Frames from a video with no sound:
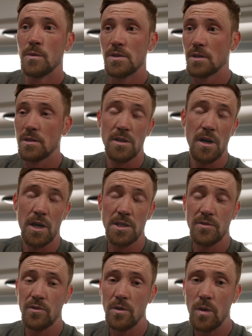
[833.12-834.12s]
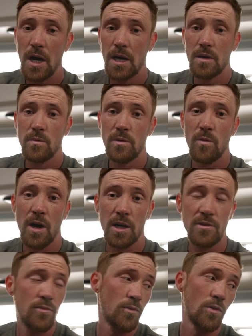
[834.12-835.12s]
we took the dogs for a walk. We
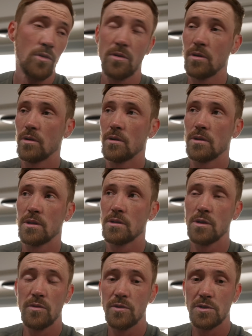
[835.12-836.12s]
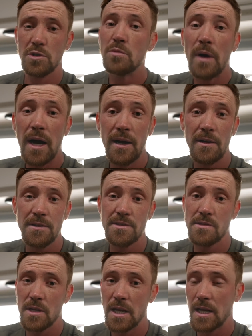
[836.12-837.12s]
walked for a little over two
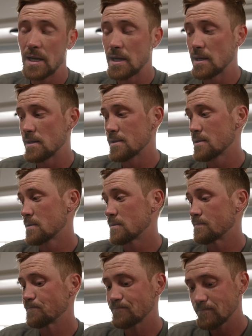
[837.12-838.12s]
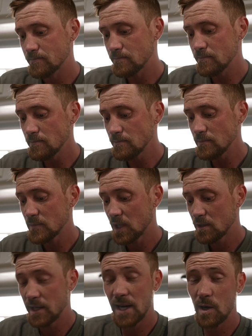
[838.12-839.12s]
miles and
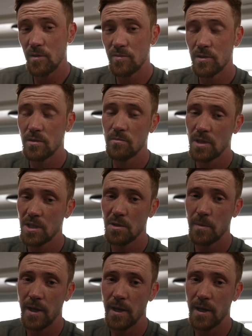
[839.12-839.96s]
now I feel a little